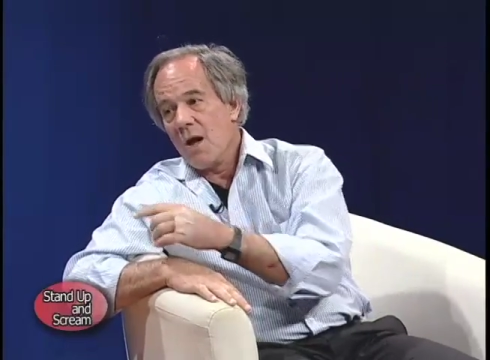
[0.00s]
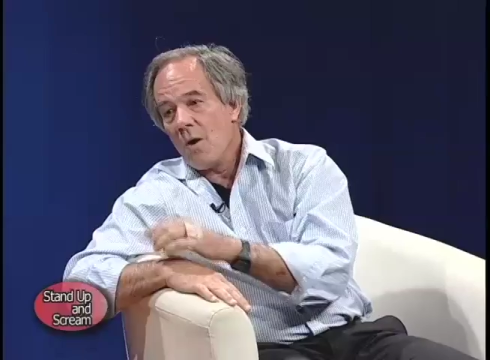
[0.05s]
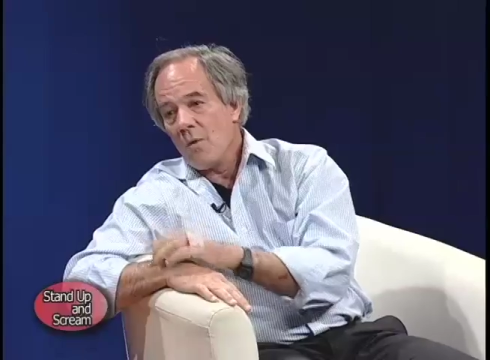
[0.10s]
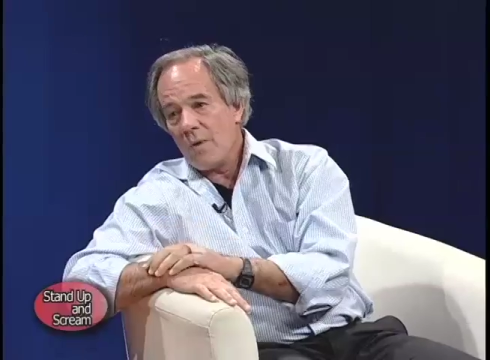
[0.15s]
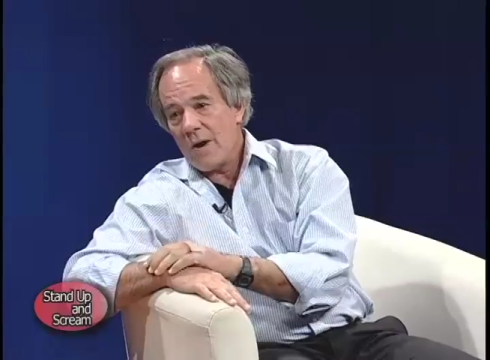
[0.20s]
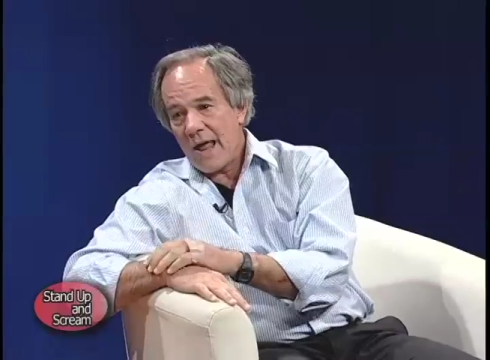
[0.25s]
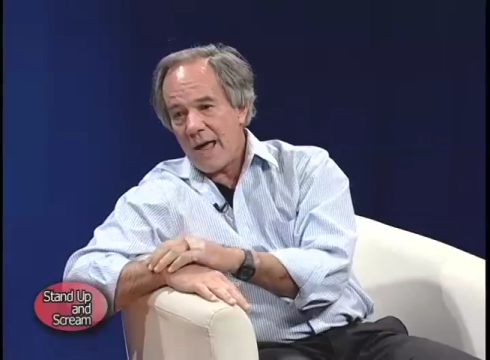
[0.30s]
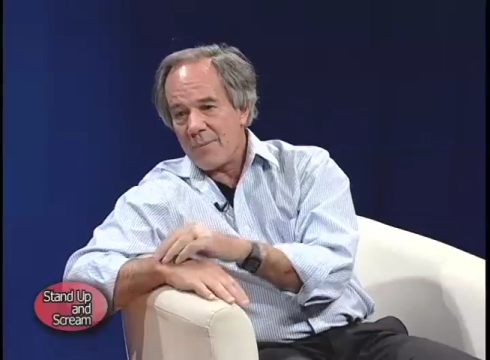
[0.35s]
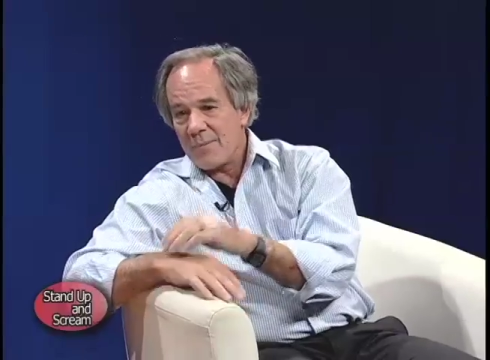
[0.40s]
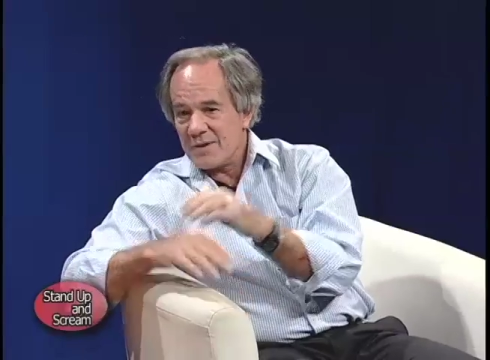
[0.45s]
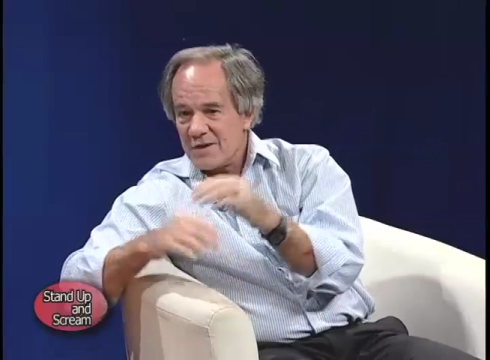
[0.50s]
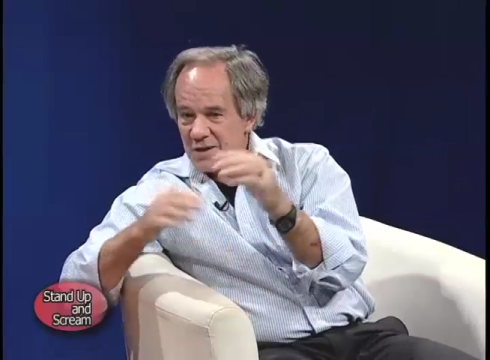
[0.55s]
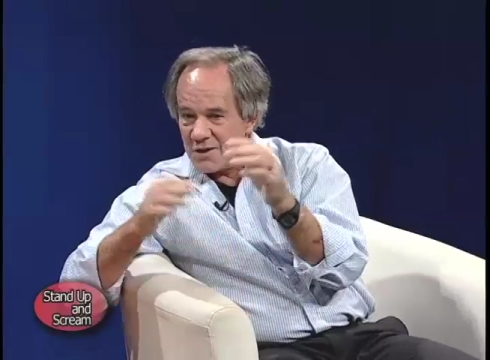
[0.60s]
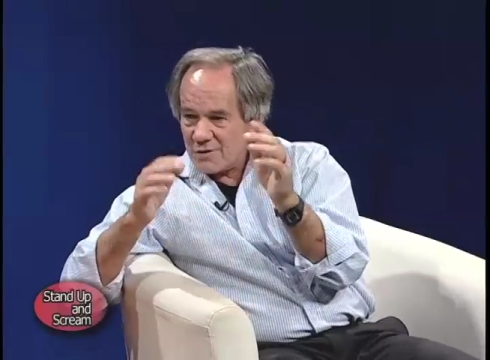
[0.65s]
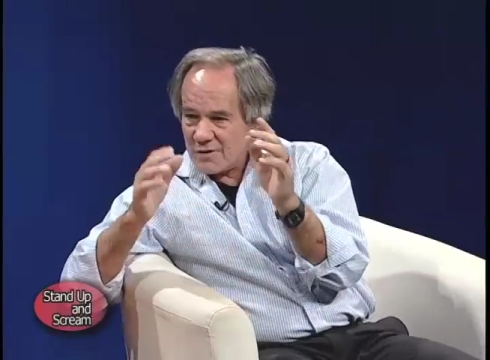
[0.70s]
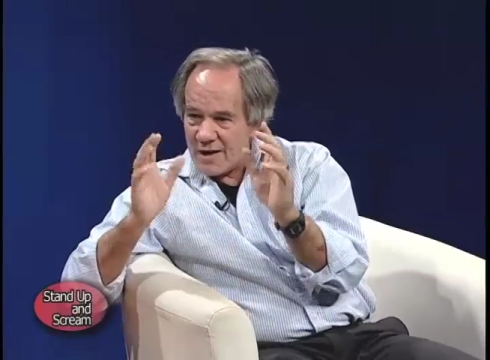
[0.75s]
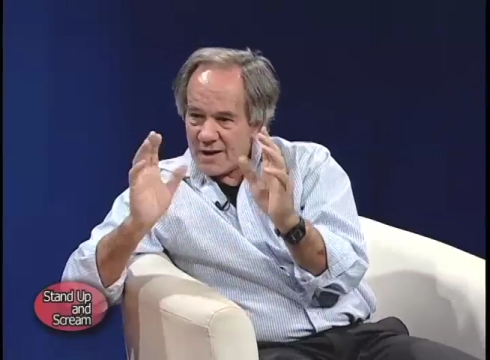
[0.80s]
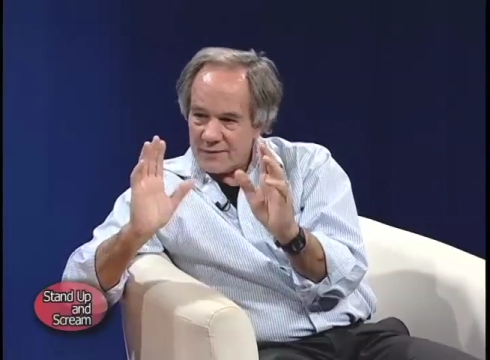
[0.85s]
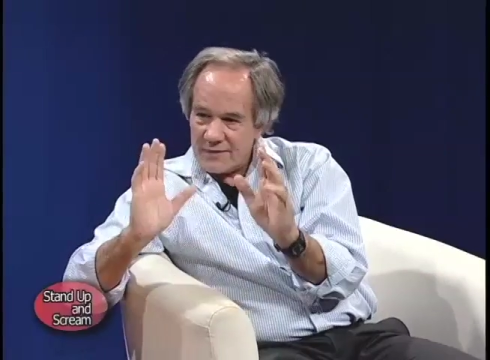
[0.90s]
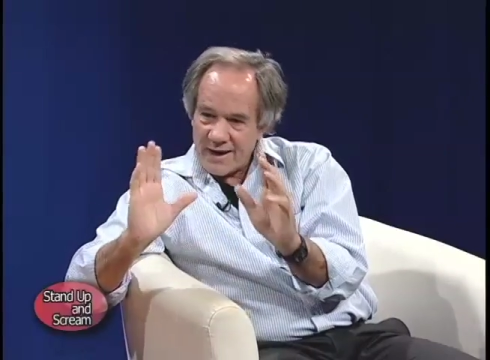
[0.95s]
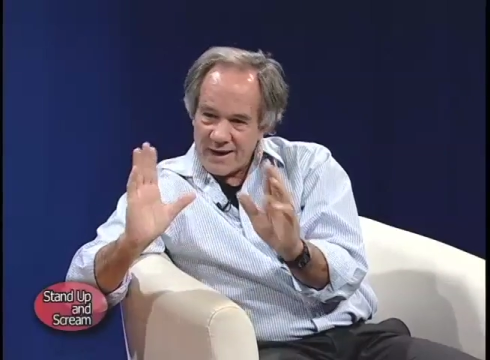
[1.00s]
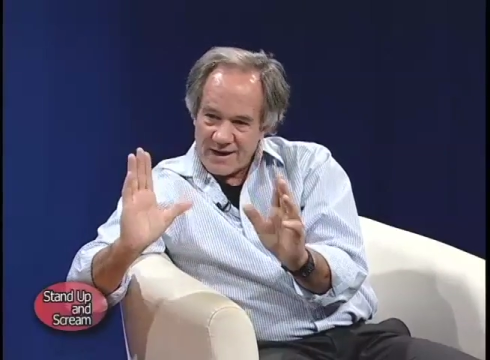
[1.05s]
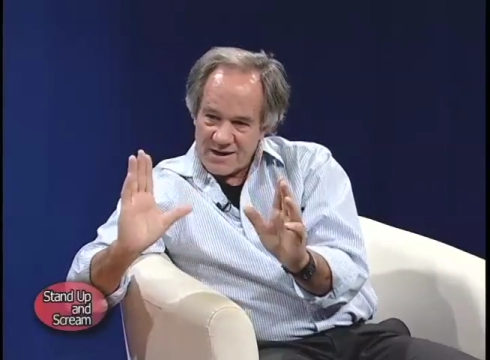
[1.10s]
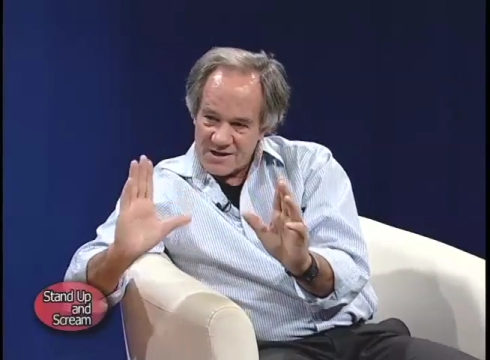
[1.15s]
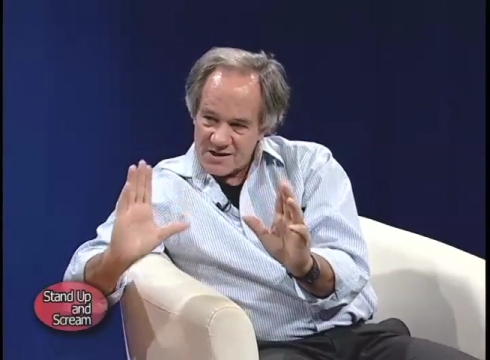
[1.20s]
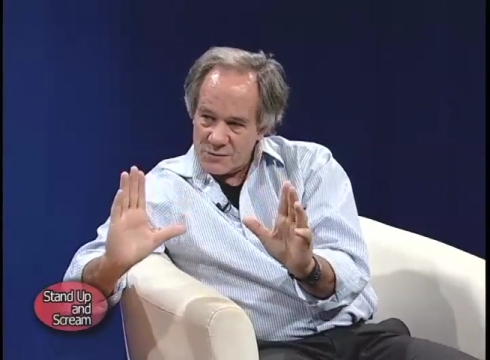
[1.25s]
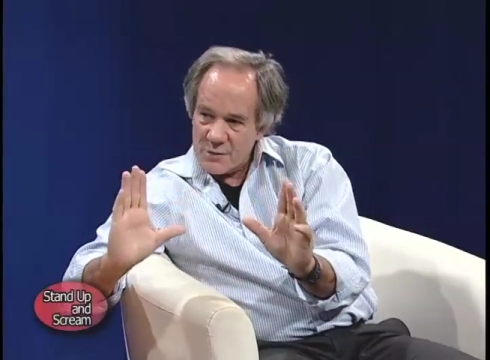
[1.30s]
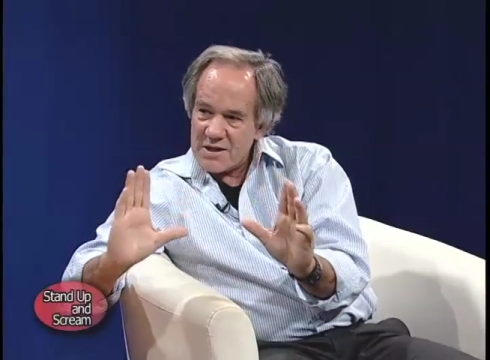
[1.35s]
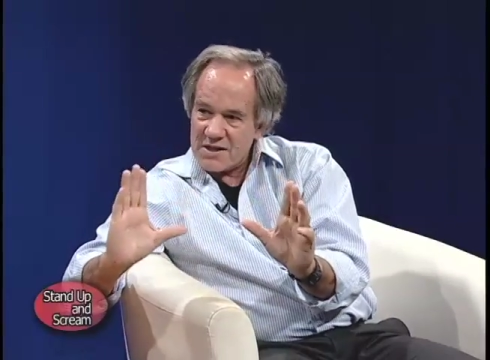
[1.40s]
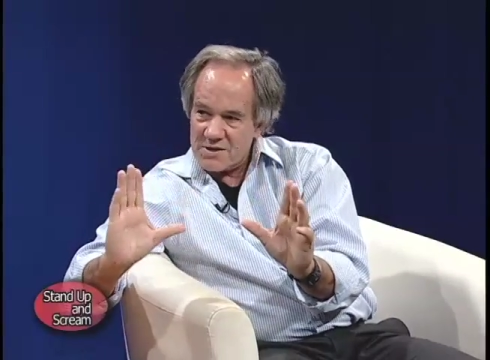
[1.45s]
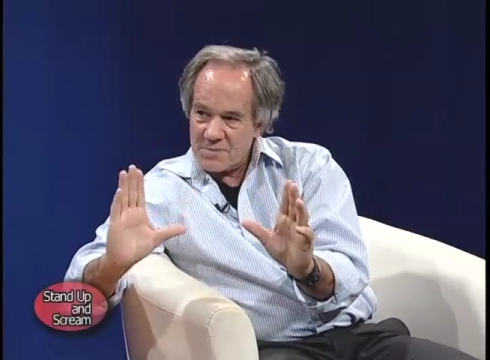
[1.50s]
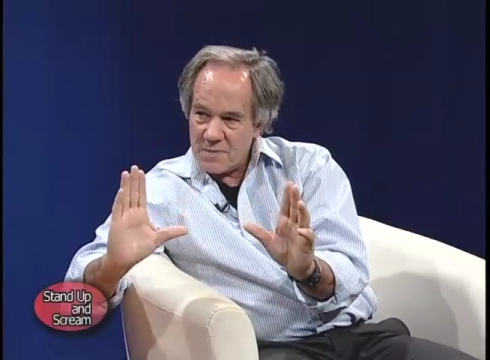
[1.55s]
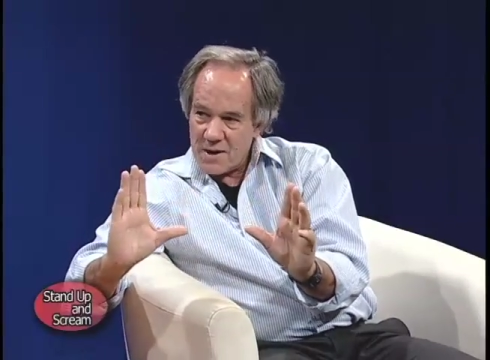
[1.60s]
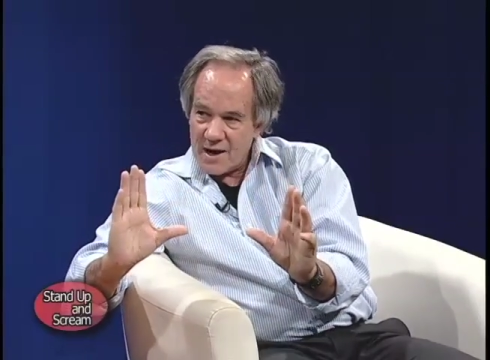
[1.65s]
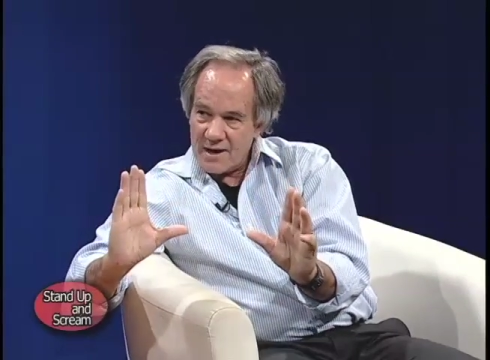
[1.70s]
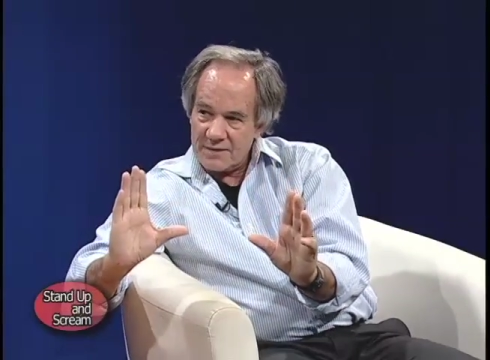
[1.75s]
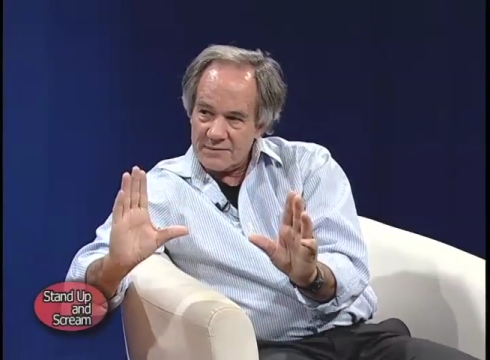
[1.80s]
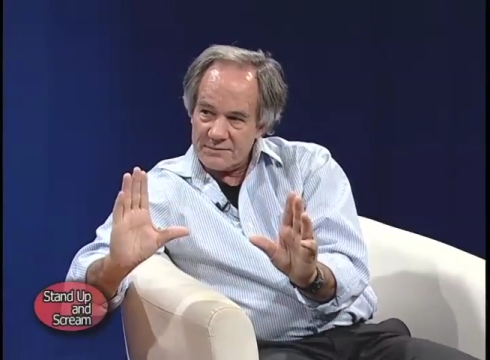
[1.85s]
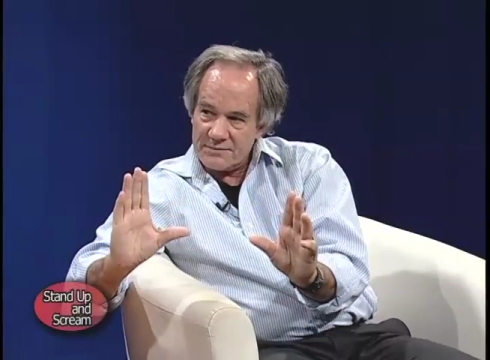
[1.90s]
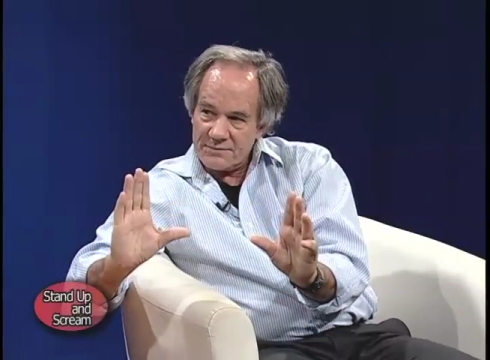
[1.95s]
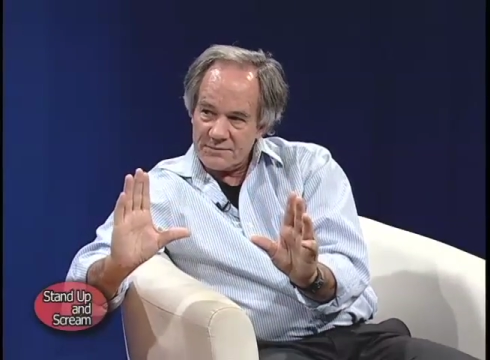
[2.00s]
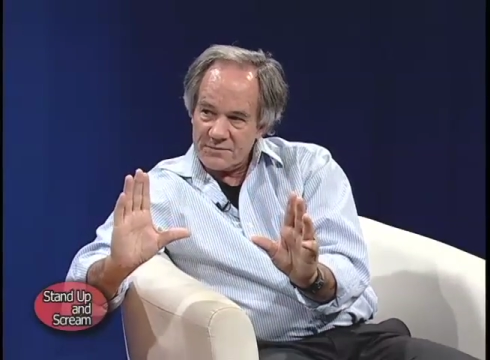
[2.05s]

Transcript: What happens is you'd have like a sweet spot,